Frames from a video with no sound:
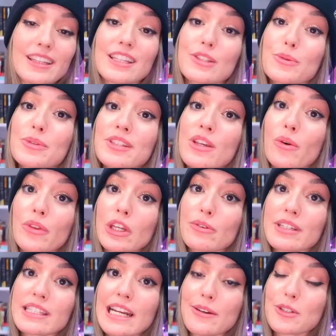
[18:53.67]
This was the only
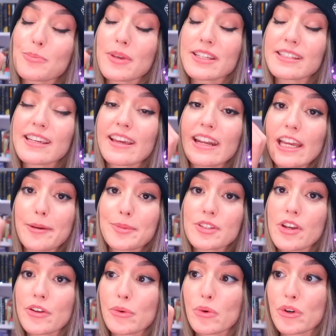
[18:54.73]
reason I was placing an
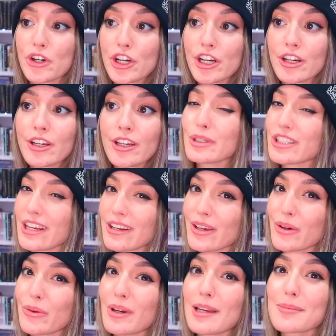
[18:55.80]
Amazon order, which I
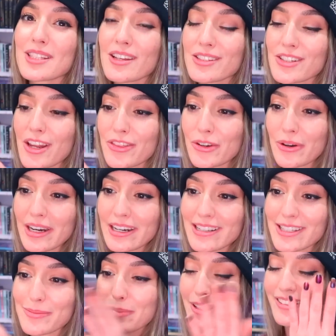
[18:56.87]
know, Amazon's not the
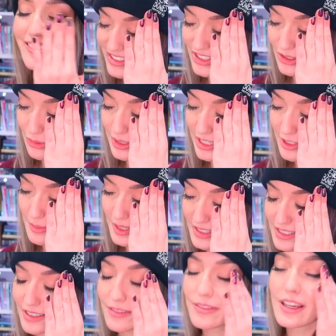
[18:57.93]
greatest, but so
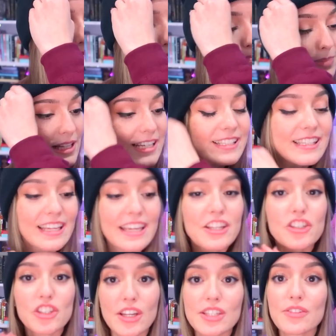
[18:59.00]
inexpensive. Placing
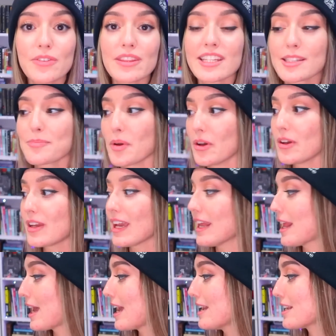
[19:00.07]
it just for this book
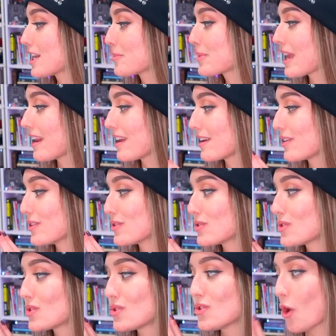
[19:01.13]
and I ended up getting
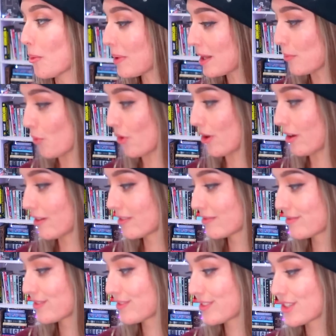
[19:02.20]
so many more.
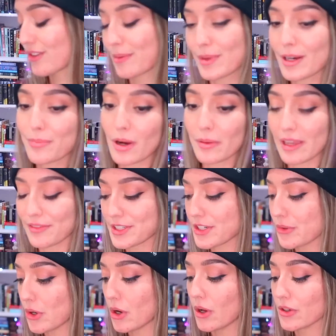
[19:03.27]
So I'm gonna probably have to
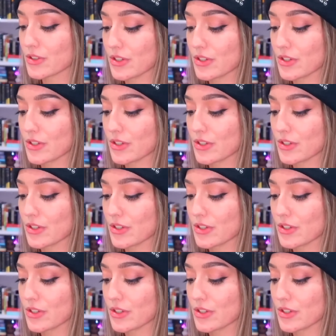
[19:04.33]
do a haul